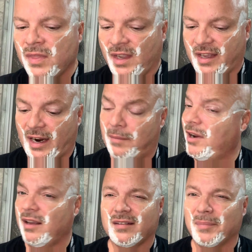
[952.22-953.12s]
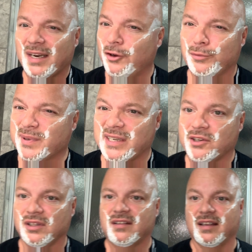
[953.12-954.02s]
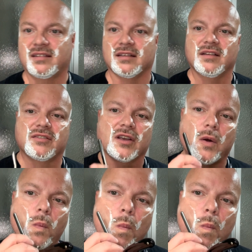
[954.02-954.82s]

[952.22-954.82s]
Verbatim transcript: And I'm not somebody who's particularly sensitive, so...